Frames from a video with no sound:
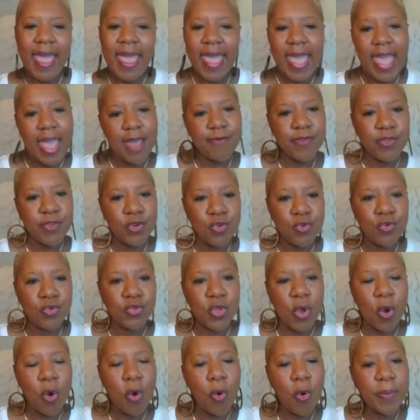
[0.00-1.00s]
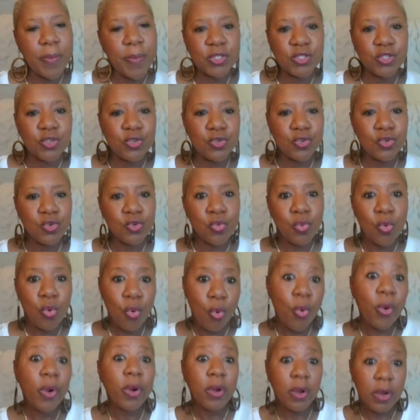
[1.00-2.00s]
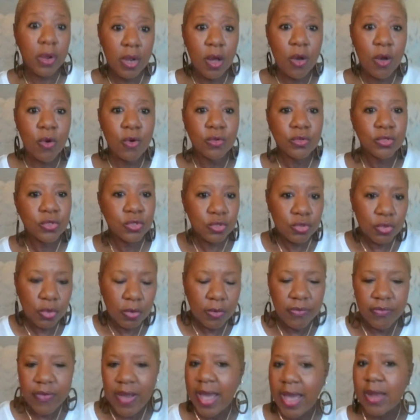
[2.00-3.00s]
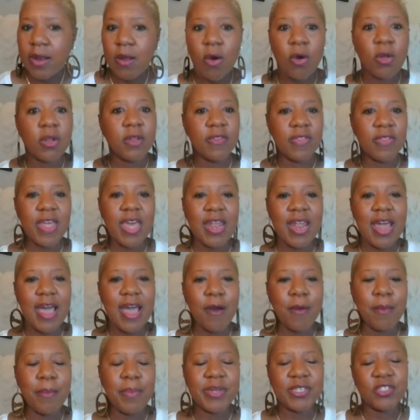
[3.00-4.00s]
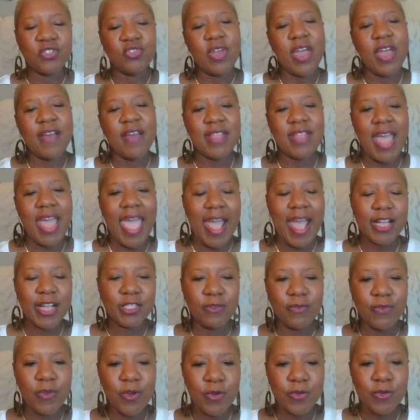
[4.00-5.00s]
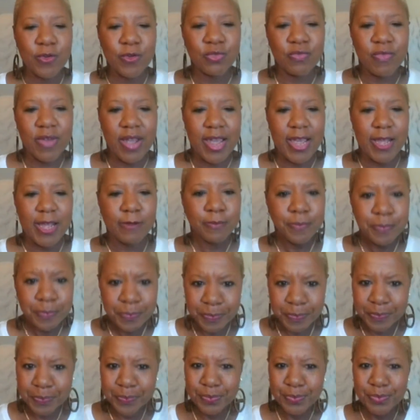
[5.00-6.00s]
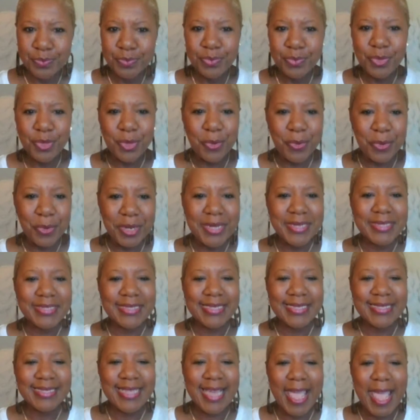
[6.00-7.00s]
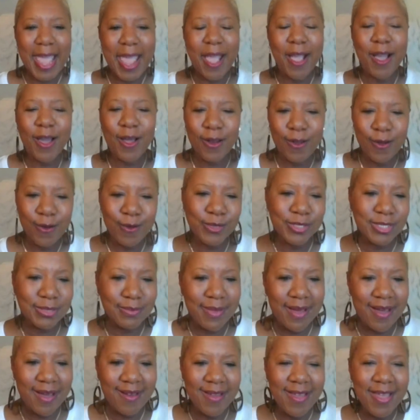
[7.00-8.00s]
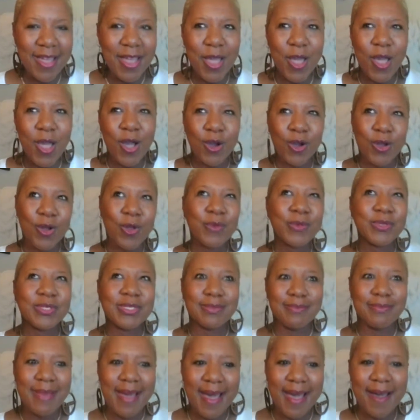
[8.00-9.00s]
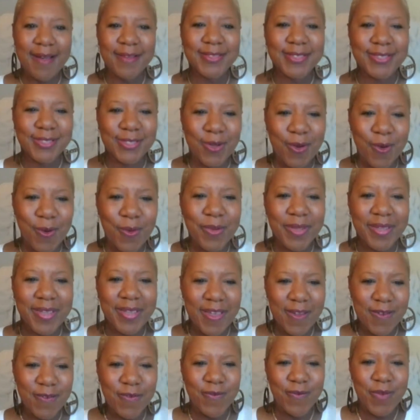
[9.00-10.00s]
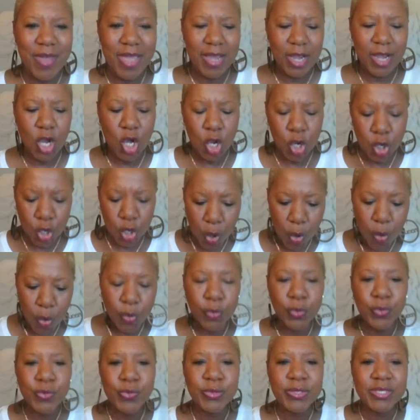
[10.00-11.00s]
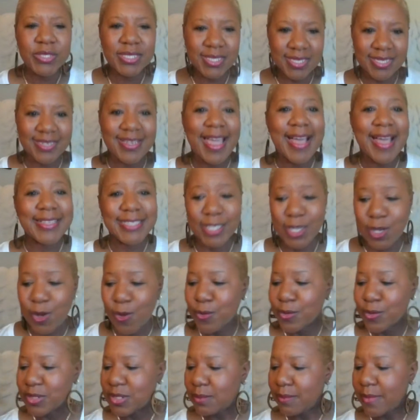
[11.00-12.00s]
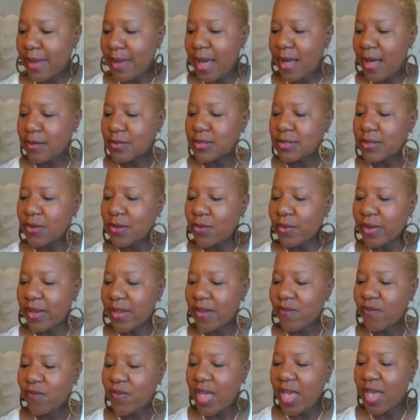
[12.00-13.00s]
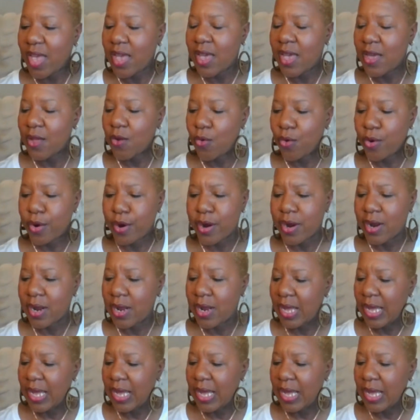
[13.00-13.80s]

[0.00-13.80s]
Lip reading: avenues are open to you or closed. You'll find all of that out, but you have to ask first, right? What is the saying? Closed mouths don't get fed. Closed mouths don't get fed, or